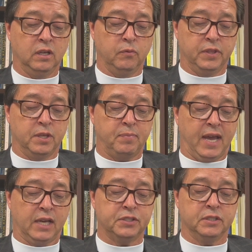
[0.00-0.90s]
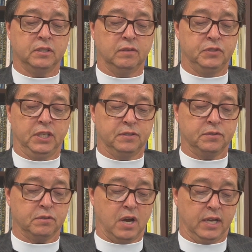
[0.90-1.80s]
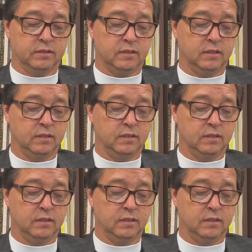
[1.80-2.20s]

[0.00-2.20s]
with the passion of Jesus Christ.